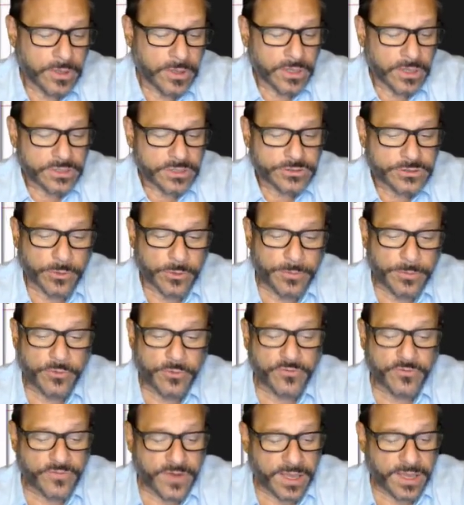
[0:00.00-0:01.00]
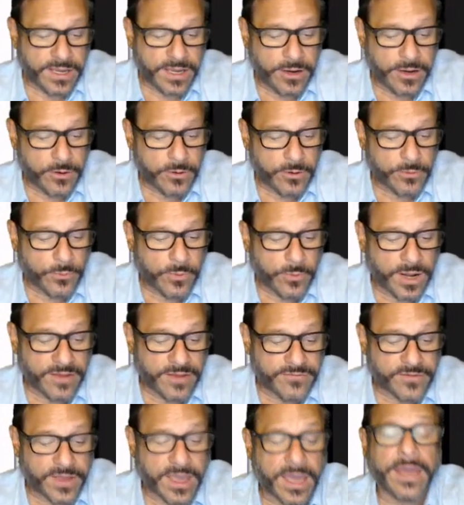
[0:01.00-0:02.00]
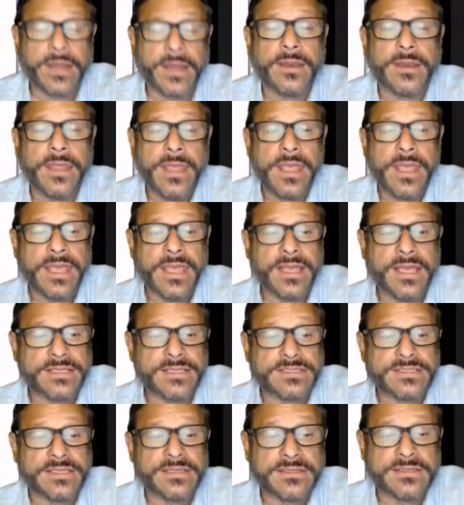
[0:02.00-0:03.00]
So we move on here, and what I've got is,